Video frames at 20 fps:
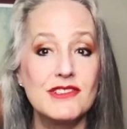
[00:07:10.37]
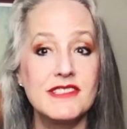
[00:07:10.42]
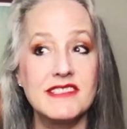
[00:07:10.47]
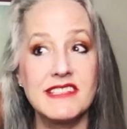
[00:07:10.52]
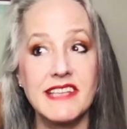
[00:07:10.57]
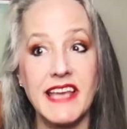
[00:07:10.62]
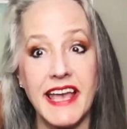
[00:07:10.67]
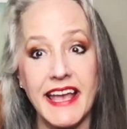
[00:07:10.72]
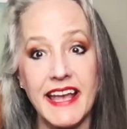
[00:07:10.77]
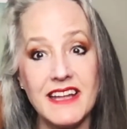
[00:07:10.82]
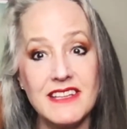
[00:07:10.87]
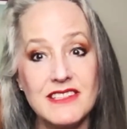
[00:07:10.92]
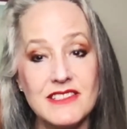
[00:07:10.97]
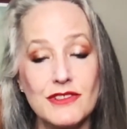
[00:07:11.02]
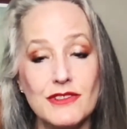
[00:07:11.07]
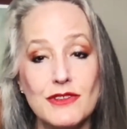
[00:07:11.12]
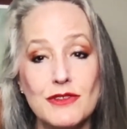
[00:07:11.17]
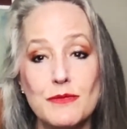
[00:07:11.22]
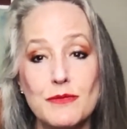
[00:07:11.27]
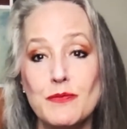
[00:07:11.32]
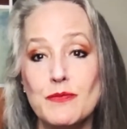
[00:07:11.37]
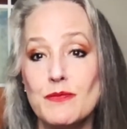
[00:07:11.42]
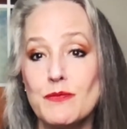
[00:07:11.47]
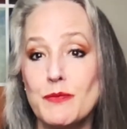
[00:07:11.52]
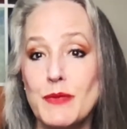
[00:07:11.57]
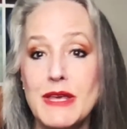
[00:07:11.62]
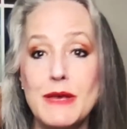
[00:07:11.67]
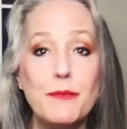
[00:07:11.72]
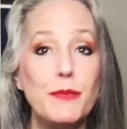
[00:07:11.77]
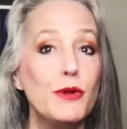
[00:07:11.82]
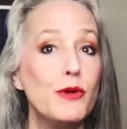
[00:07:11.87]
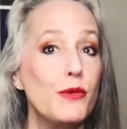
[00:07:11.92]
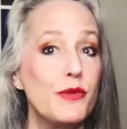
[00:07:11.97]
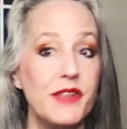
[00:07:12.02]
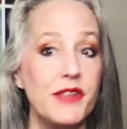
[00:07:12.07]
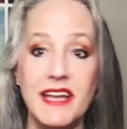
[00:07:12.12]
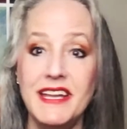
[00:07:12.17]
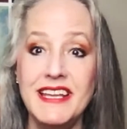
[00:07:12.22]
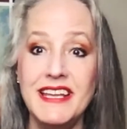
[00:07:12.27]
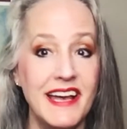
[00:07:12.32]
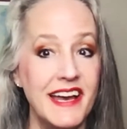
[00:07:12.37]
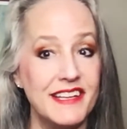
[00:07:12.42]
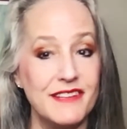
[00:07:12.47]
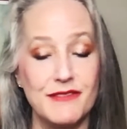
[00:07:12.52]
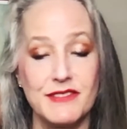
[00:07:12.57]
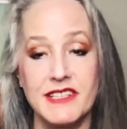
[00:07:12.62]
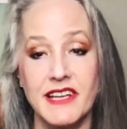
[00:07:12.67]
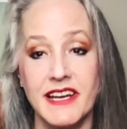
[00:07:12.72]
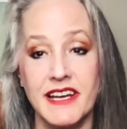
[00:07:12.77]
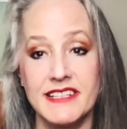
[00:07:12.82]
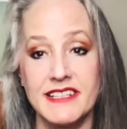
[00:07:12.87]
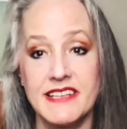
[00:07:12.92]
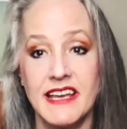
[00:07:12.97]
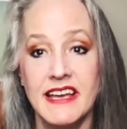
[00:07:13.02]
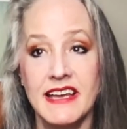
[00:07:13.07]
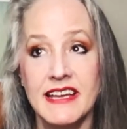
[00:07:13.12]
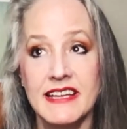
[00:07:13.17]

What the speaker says: is Cancer people with any kind of signs